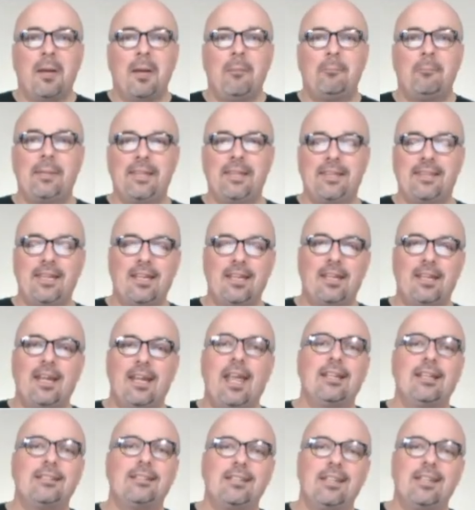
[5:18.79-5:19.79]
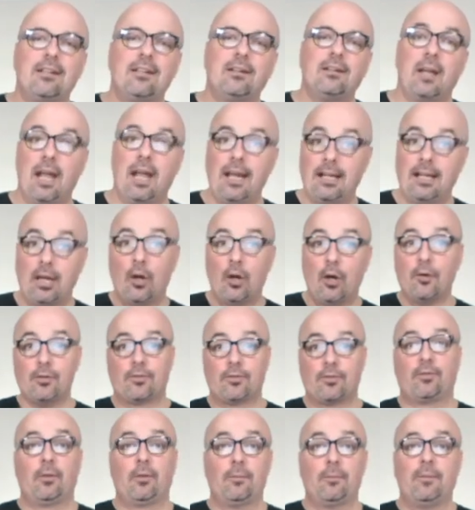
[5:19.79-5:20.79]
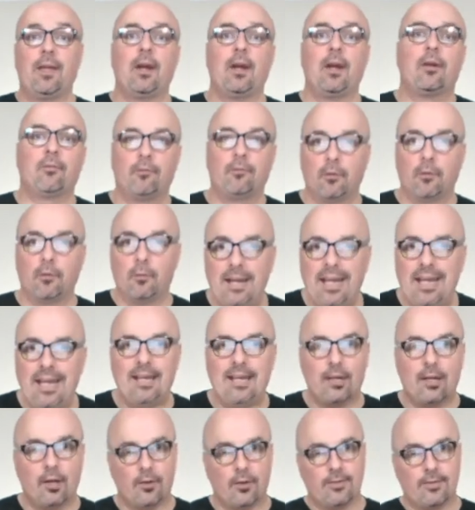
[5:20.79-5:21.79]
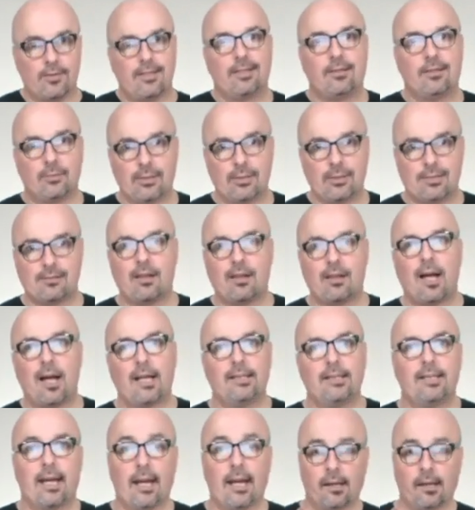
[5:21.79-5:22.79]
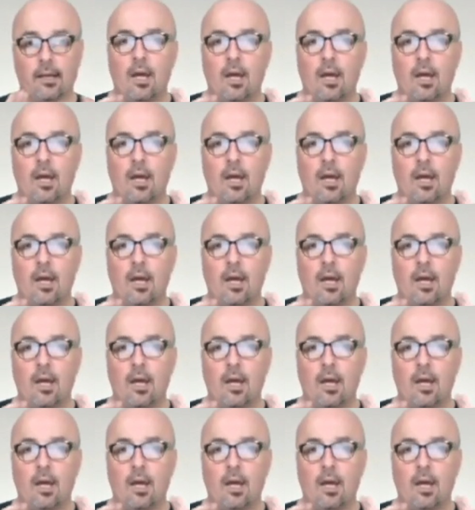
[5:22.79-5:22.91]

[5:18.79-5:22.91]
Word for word: but then it, t it goes from there. For me, it goes into a slide deck.